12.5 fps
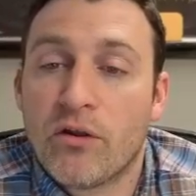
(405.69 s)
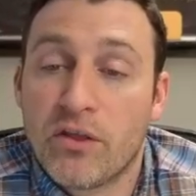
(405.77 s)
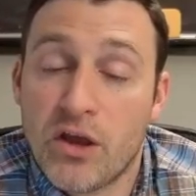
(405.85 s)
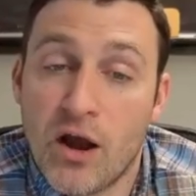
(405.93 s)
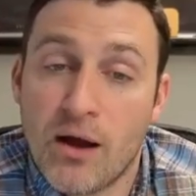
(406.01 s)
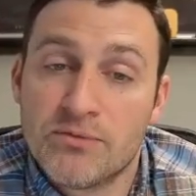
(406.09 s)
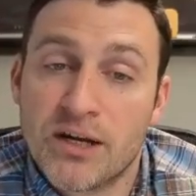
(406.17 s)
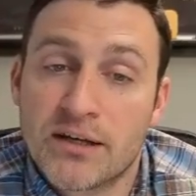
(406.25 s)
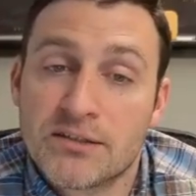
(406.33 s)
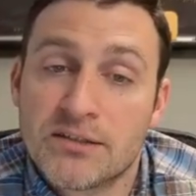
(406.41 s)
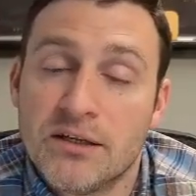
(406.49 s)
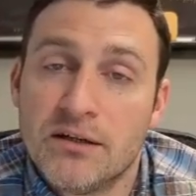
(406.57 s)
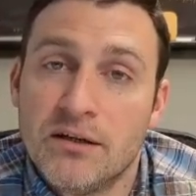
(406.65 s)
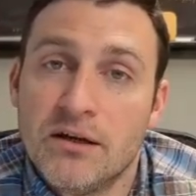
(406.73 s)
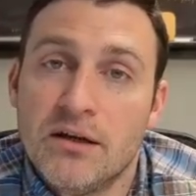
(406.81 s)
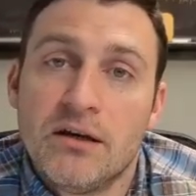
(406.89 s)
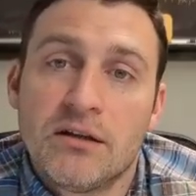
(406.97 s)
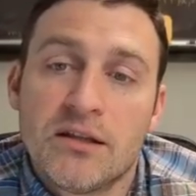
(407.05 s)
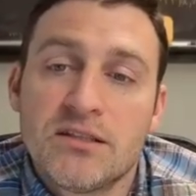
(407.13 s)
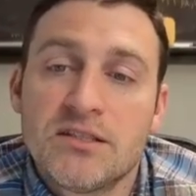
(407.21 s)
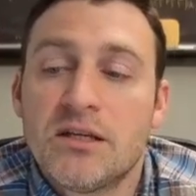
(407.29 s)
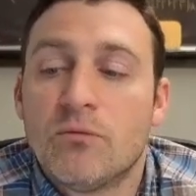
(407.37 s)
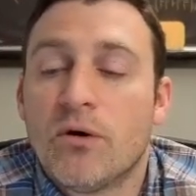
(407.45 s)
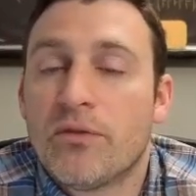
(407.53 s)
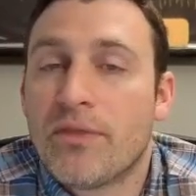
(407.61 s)
objects. Let's see
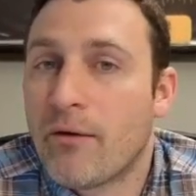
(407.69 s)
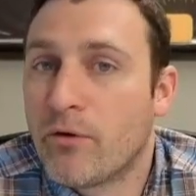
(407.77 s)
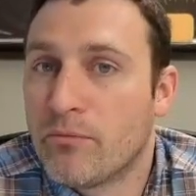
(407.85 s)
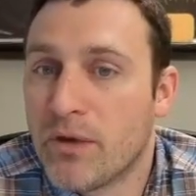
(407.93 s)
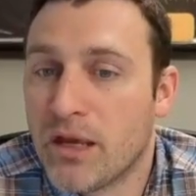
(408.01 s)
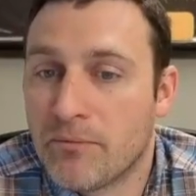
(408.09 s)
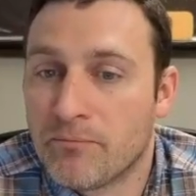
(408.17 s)
what that would mean.